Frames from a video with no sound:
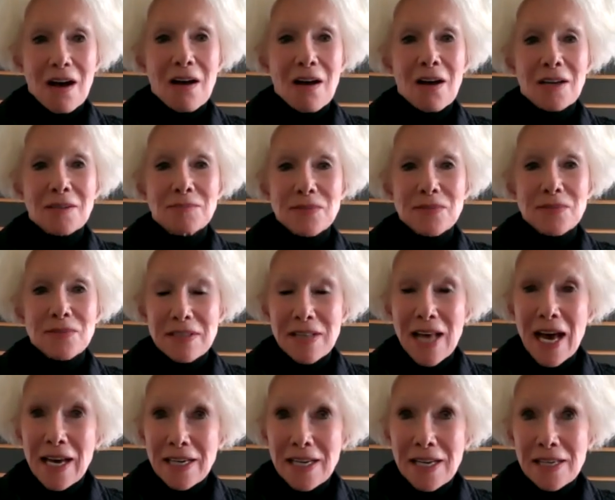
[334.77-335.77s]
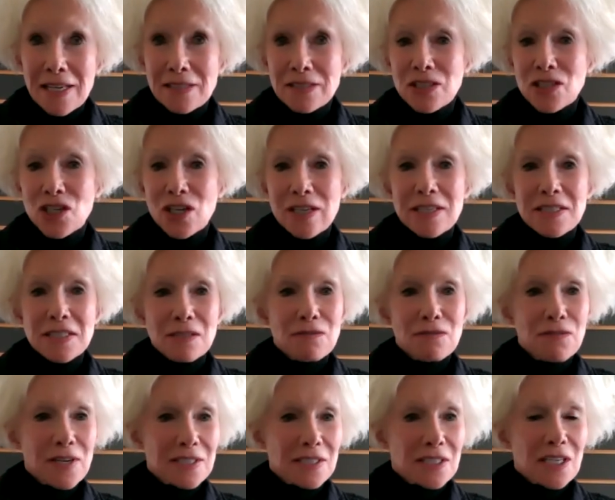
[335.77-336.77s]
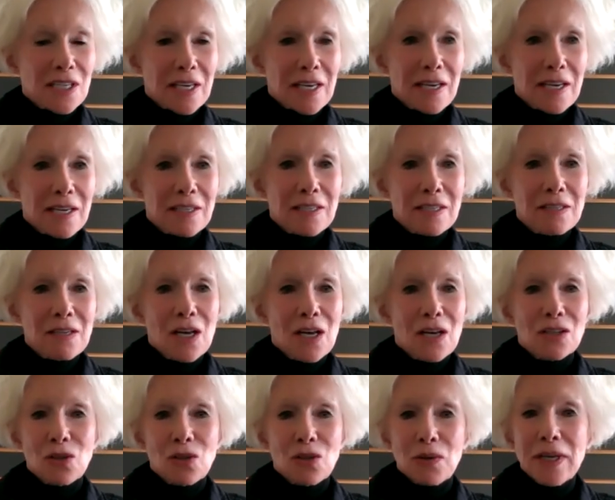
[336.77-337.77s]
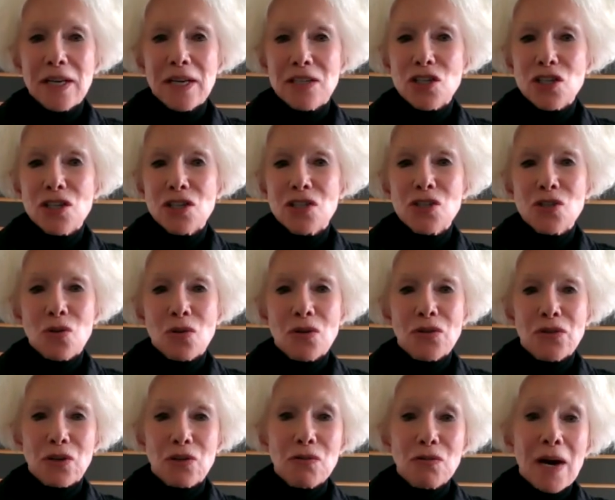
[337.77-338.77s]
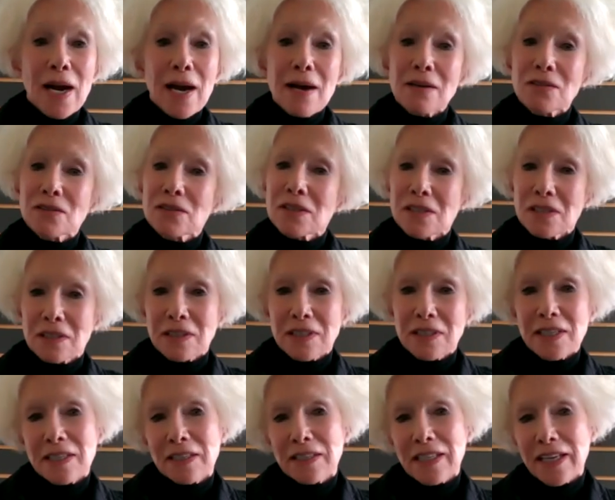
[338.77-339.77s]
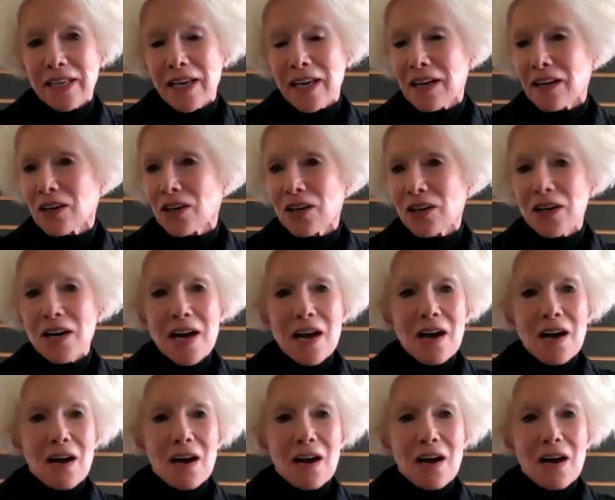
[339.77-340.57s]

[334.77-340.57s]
To that end, she has investigated locations on the ground and in the air,